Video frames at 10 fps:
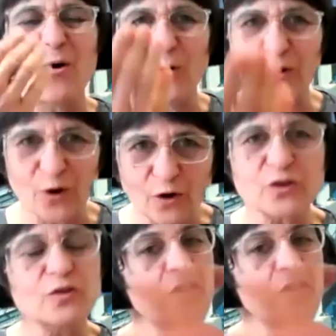or
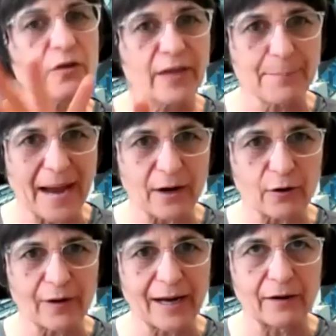not. You don't know their
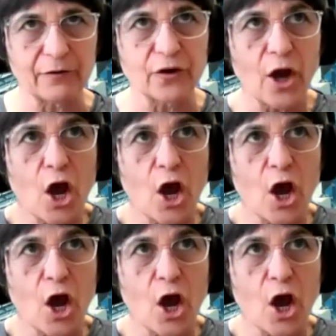background.